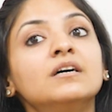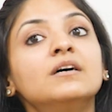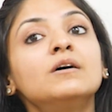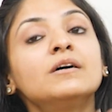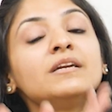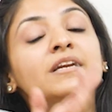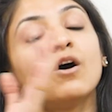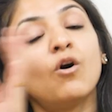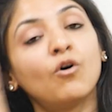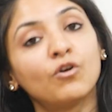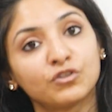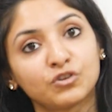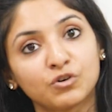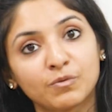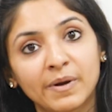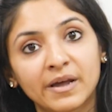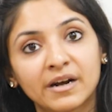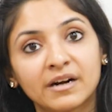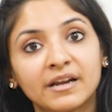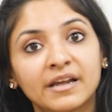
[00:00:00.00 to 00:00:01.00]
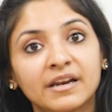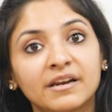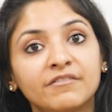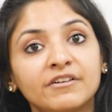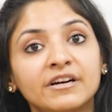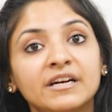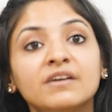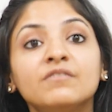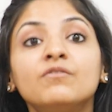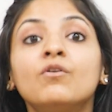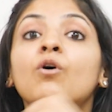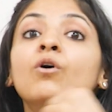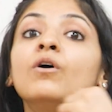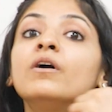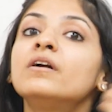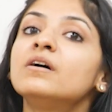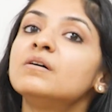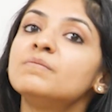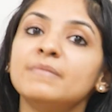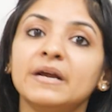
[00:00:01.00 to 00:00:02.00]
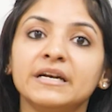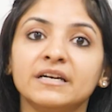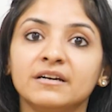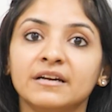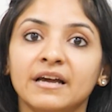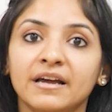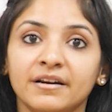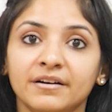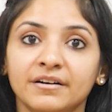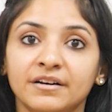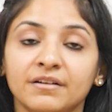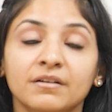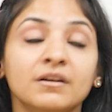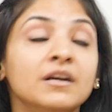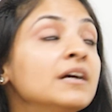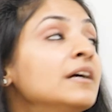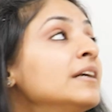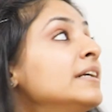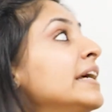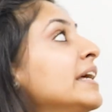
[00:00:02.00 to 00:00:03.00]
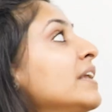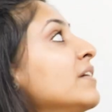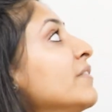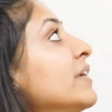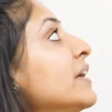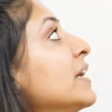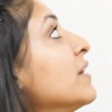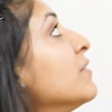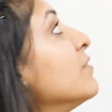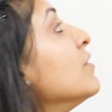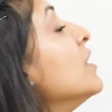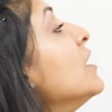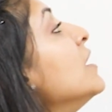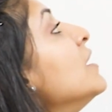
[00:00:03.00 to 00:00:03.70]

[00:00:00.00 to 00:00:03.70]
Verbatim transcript: an orthopara derivative or a meta derivative.